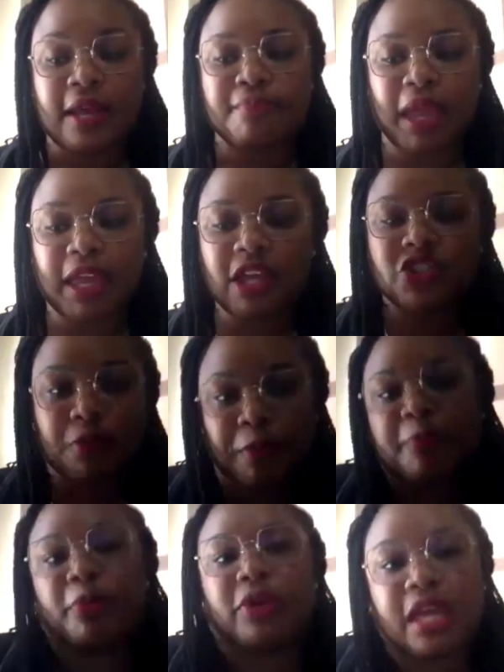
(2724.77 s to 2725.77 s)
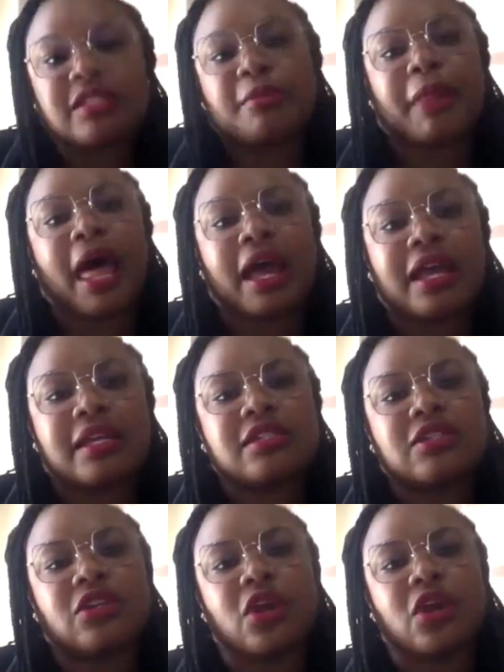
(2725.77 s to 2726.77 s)
making sure people get
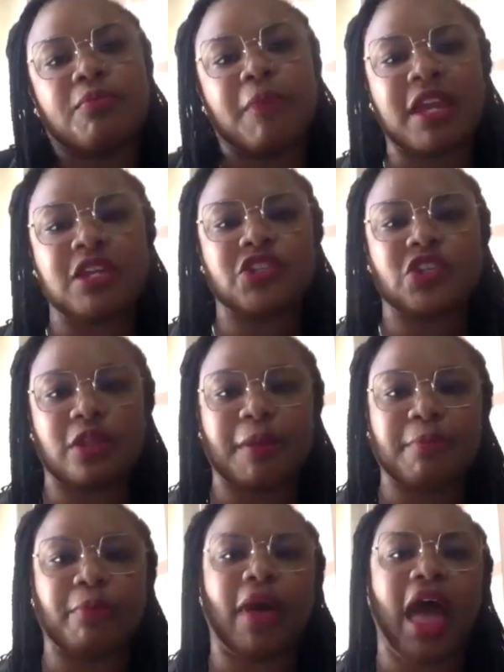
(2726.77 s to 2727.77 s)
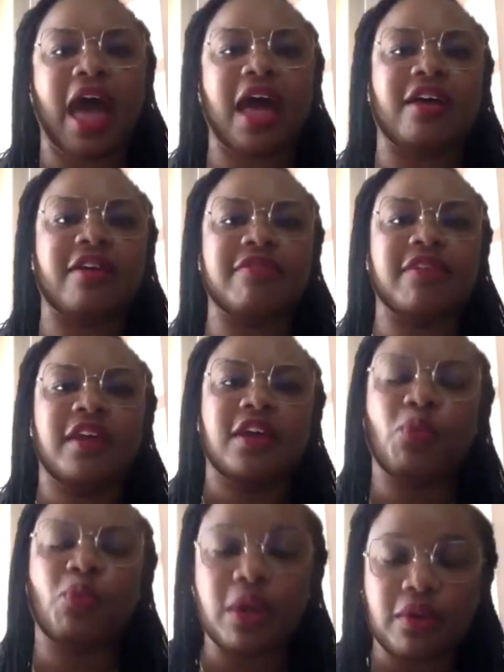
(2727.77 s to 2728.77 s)
supplies, you know, making sure that people have
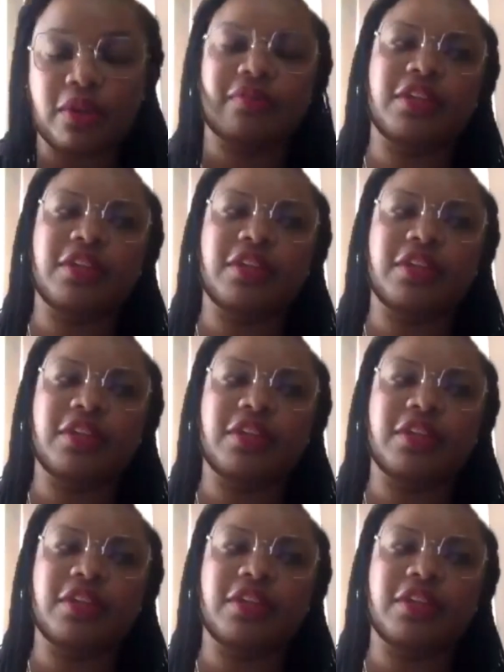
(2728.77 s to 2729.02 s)
what,